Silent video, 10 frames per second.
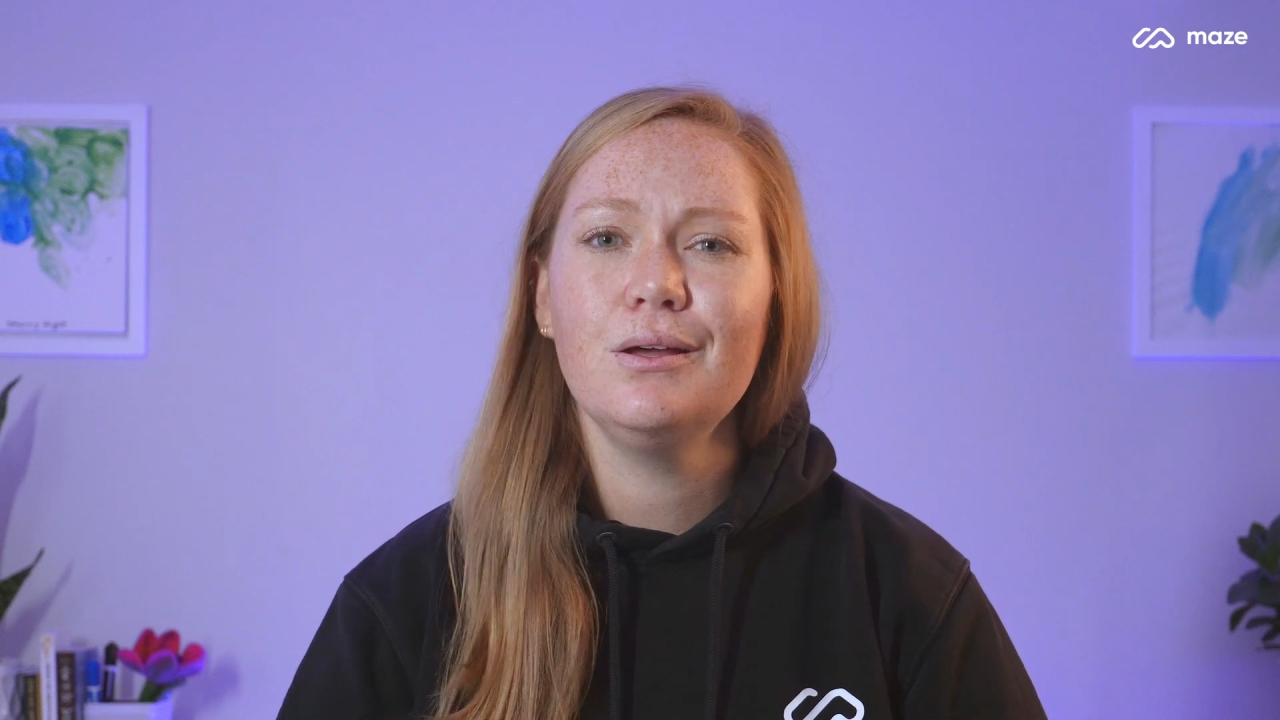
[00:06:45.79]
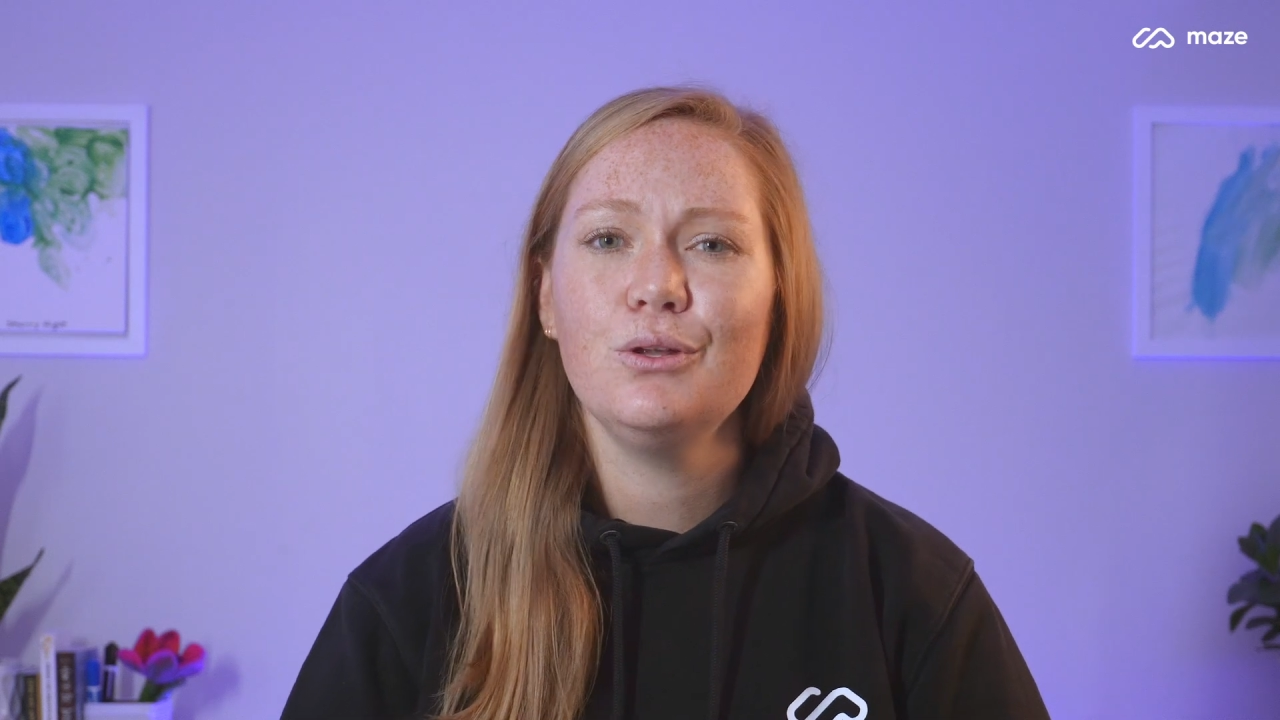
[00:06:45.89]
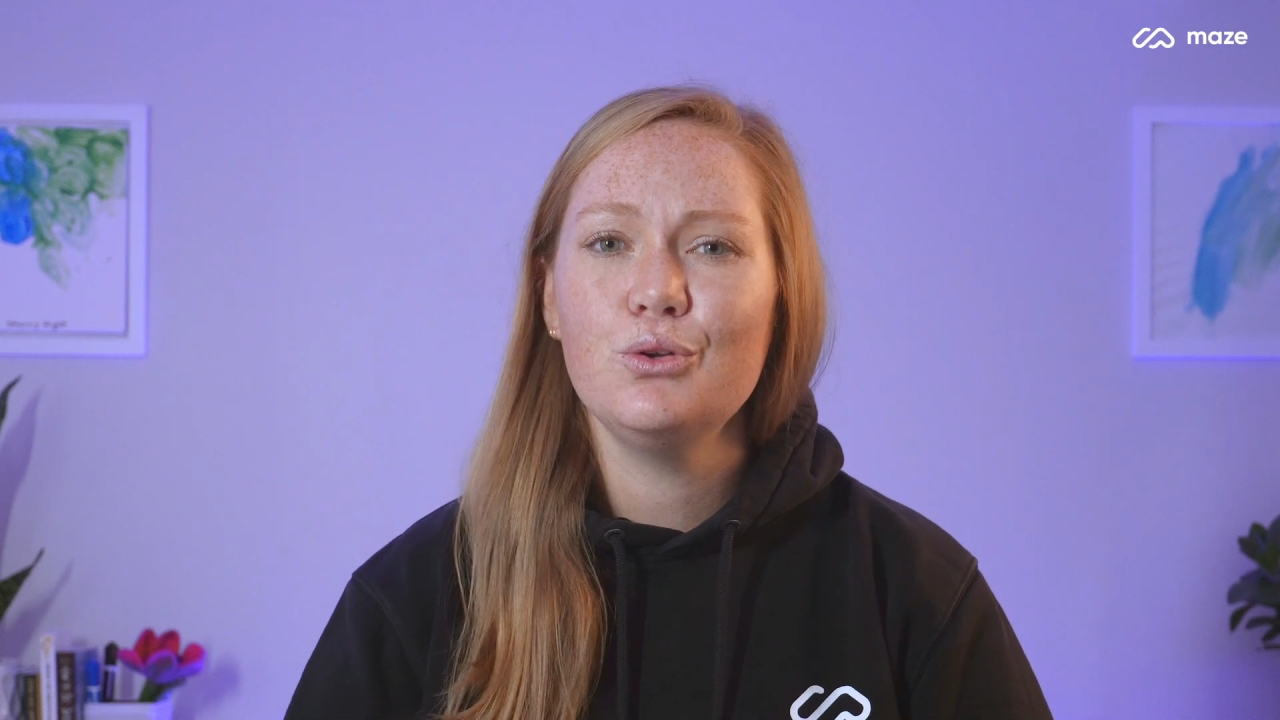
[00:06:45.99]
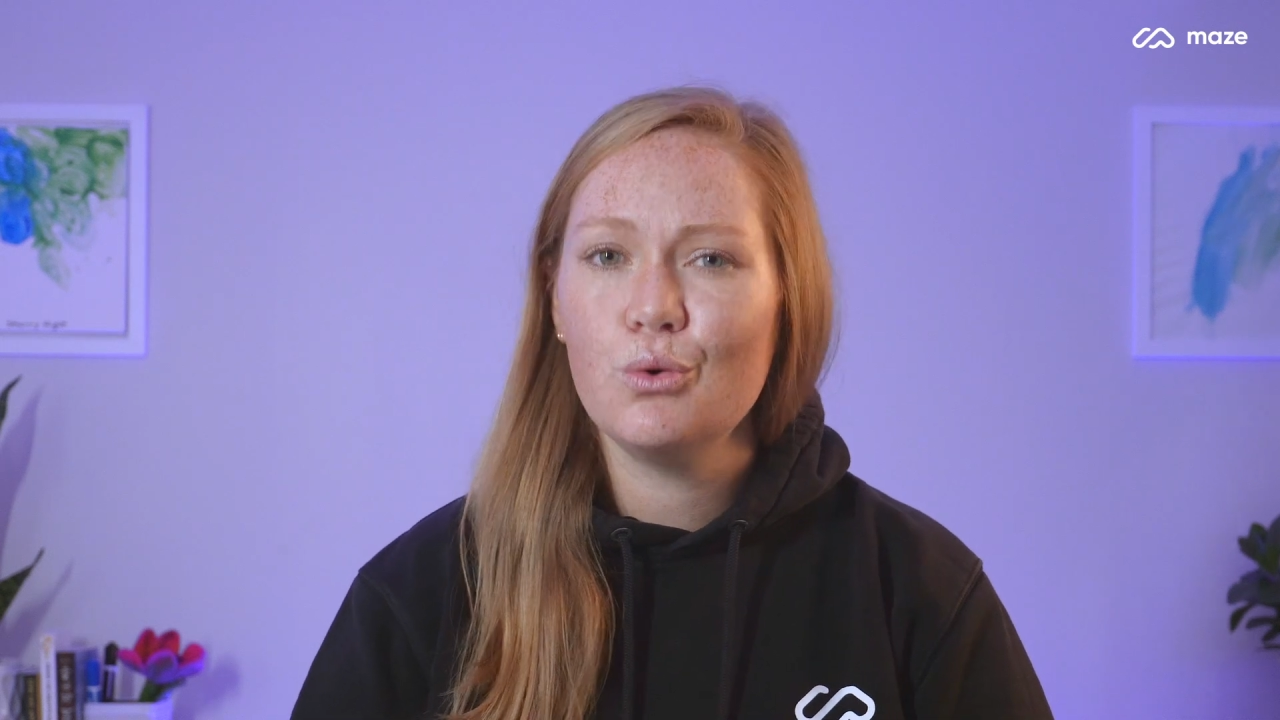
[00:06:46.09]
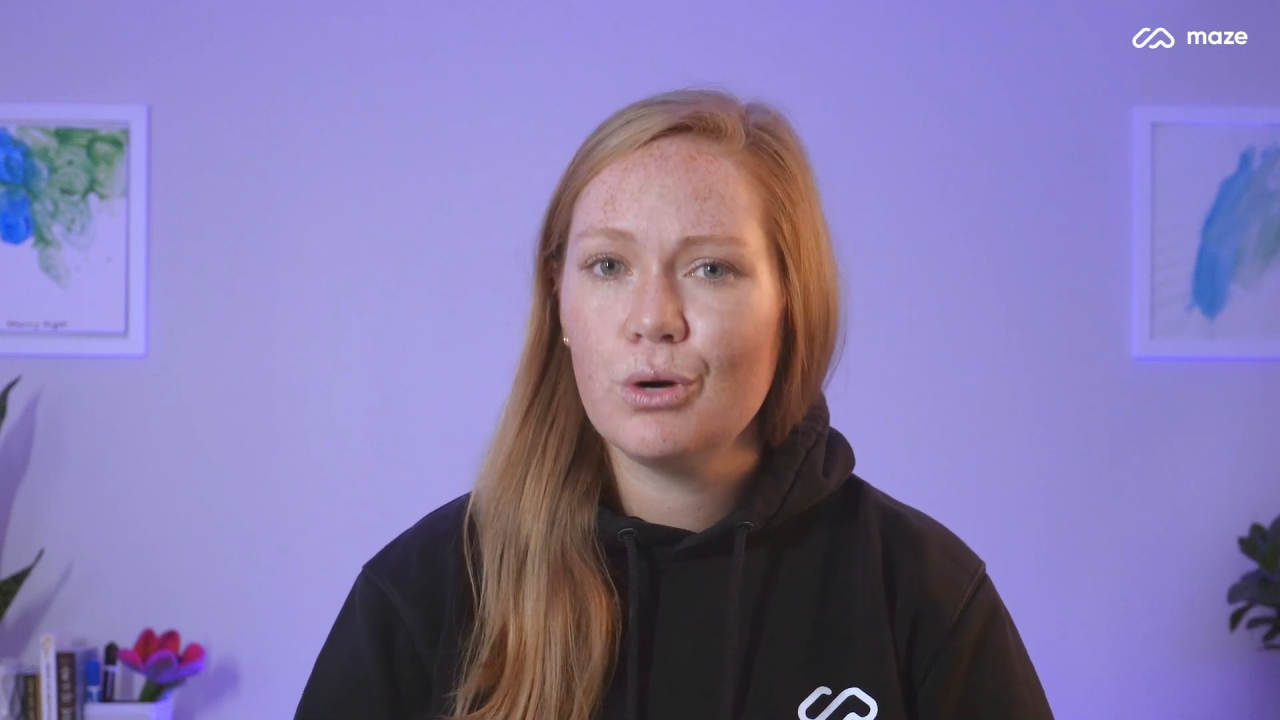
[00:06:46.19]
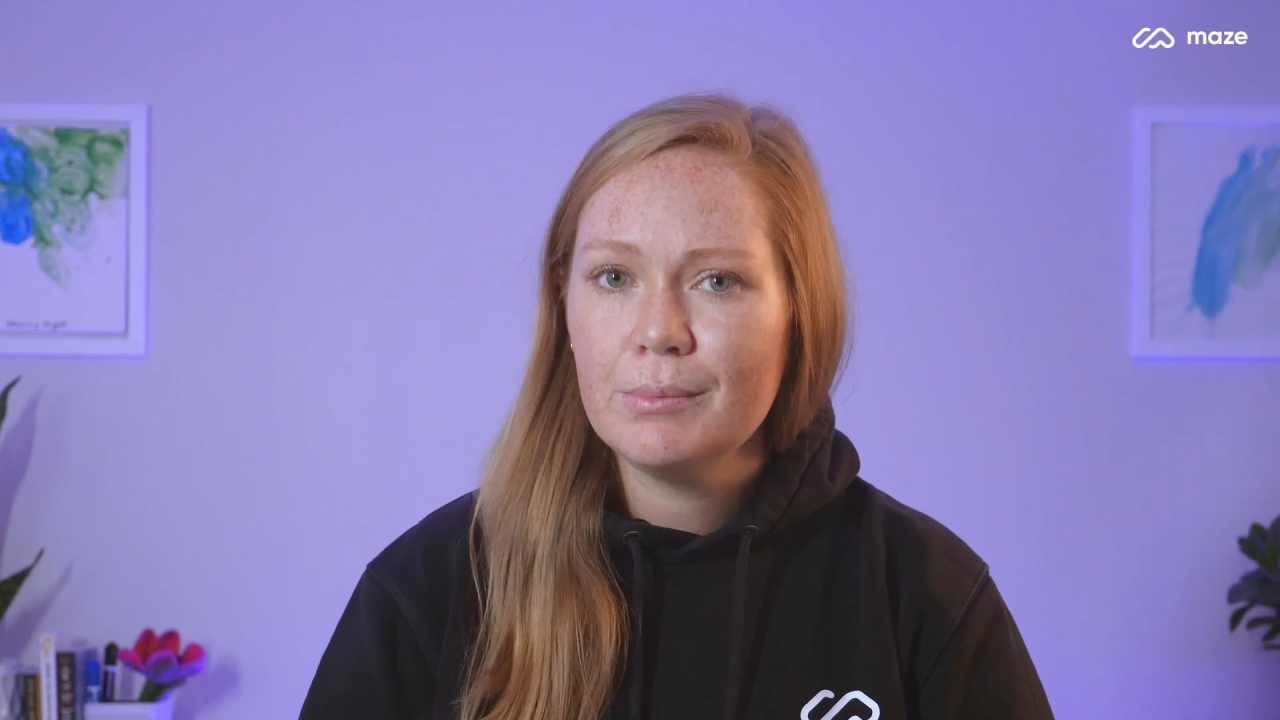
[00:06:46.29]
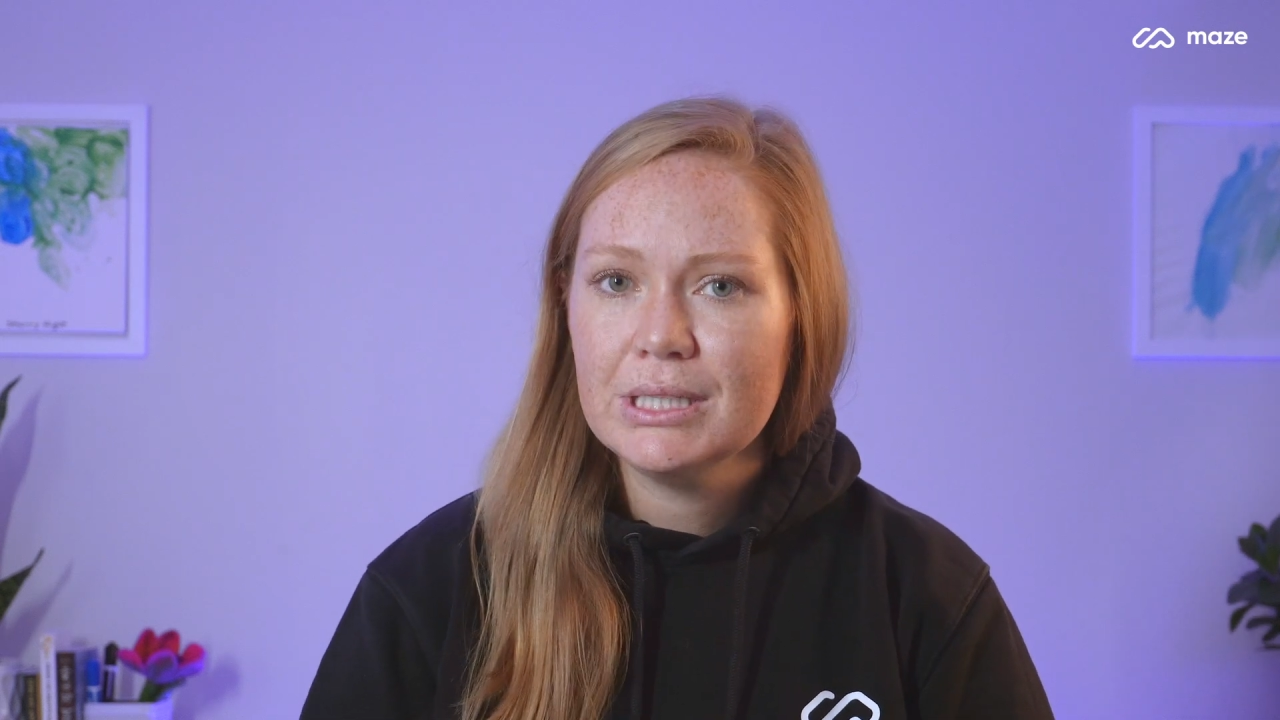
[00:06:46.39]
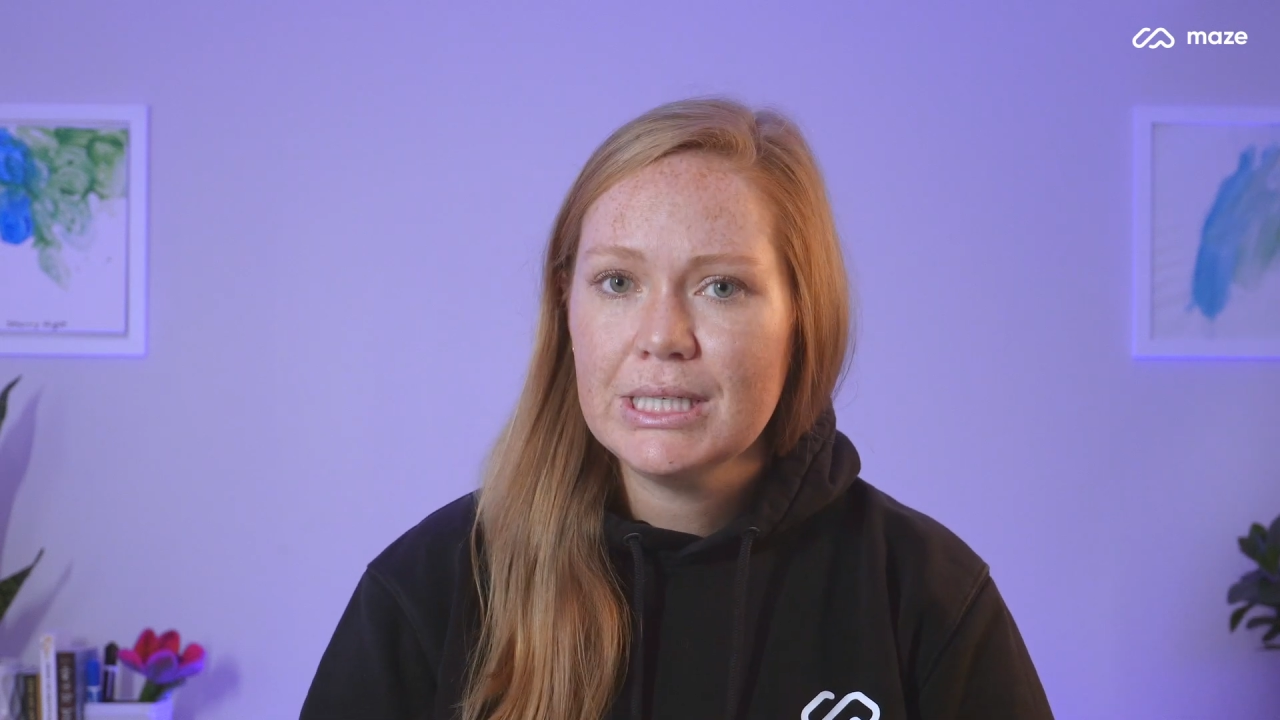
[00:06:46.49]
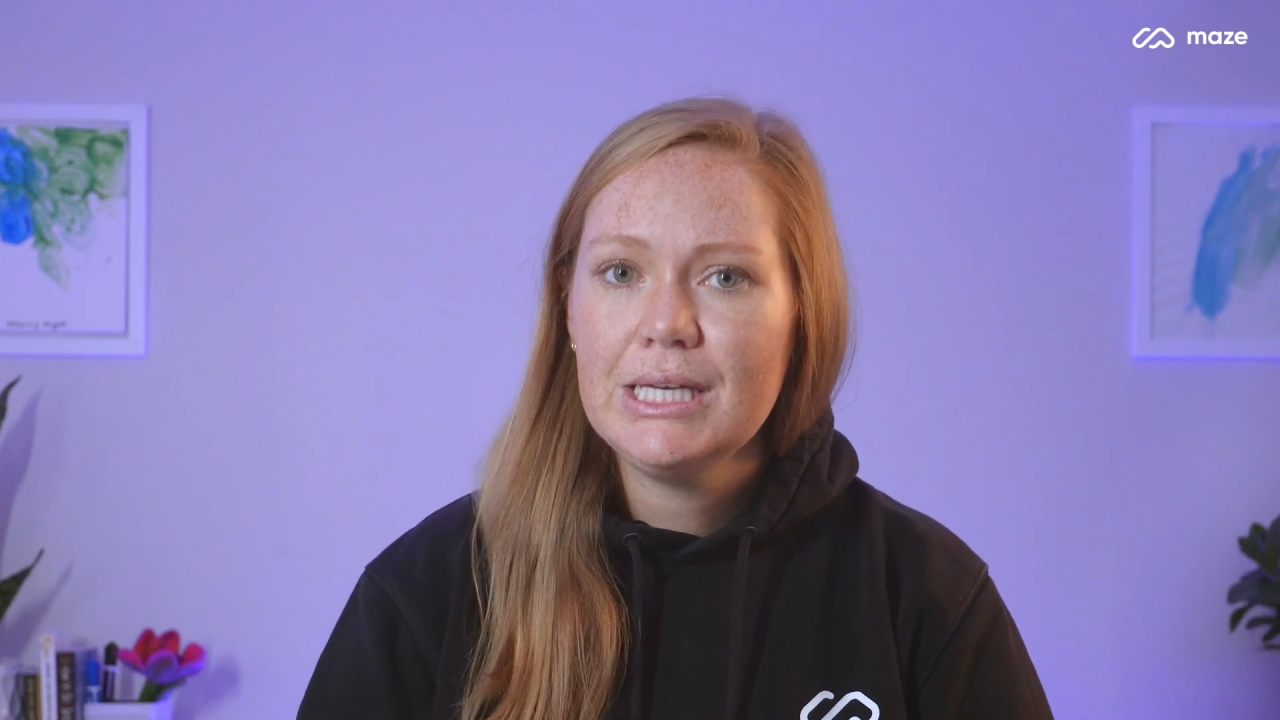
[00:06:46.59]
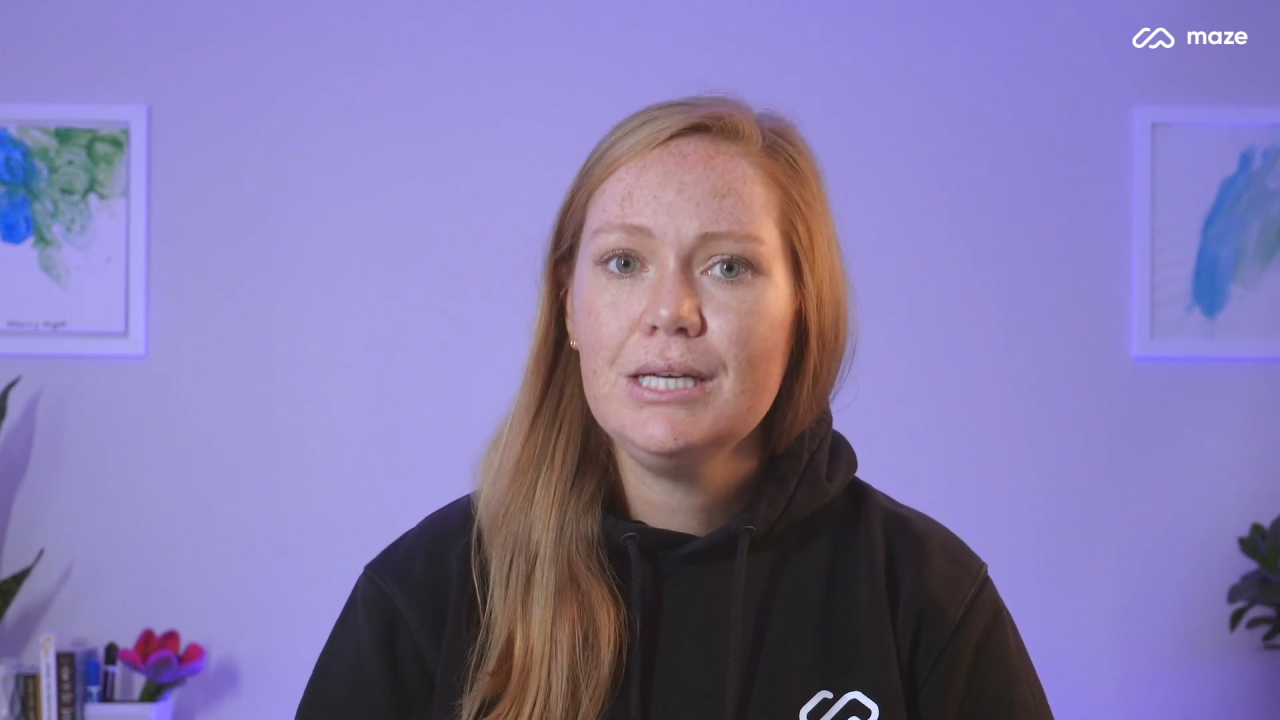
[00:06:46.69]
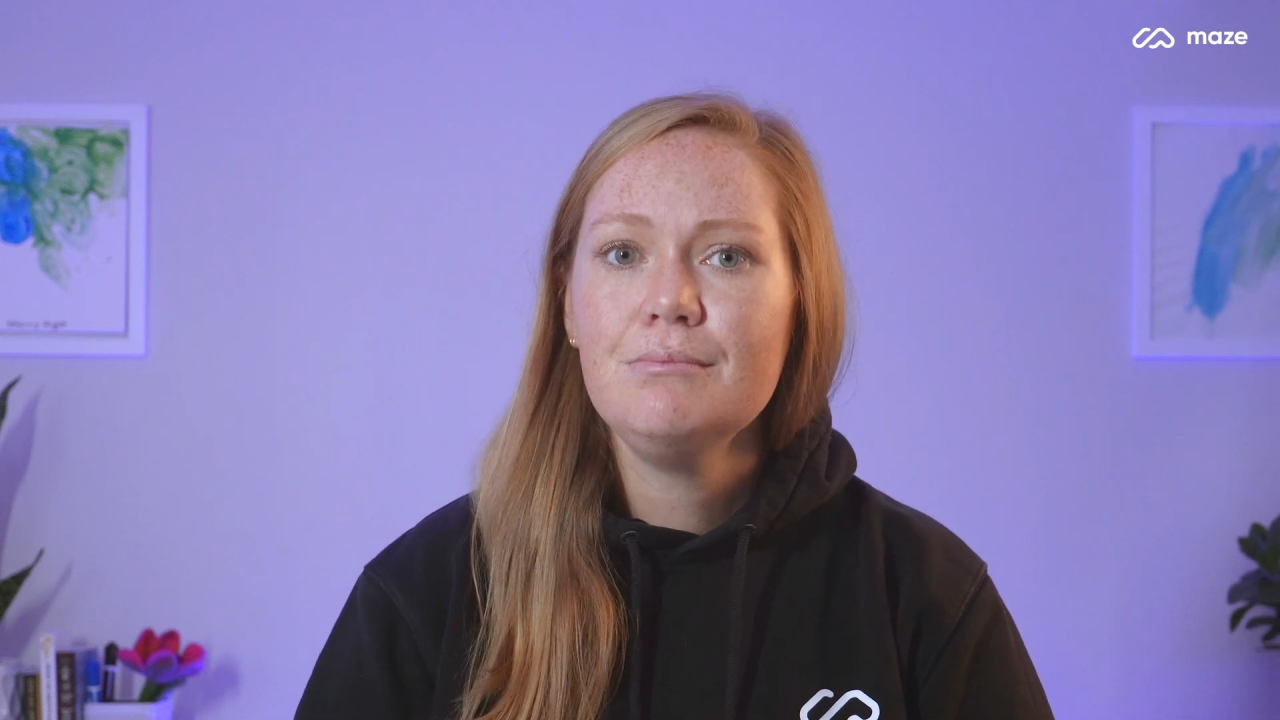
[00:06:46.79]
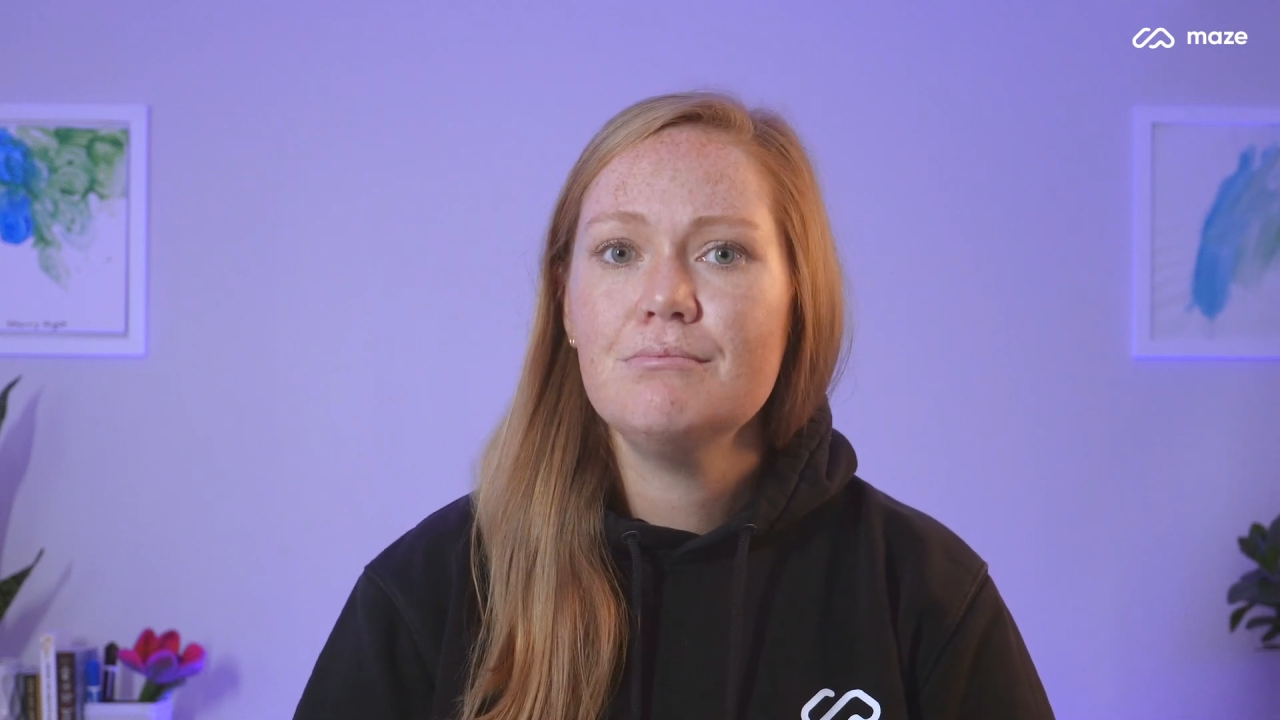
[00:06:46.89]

Normally,